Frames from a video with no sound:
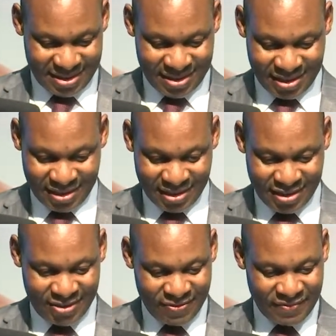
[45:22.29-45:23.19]

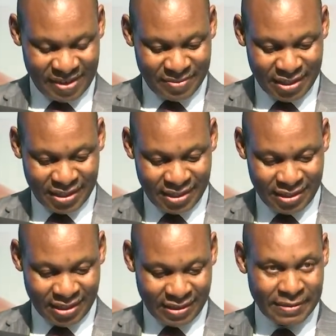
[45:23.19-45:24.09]
Thank you very
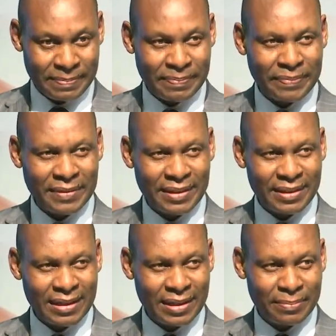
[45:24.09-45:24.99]
much,
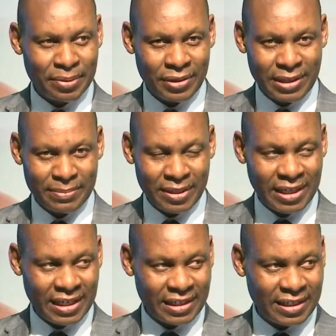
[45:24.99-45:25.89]
Program
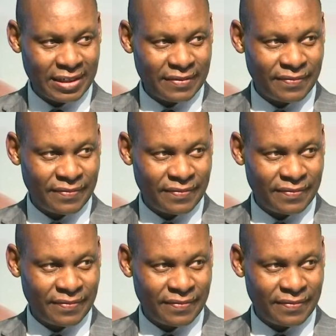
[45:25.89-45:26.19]
Director,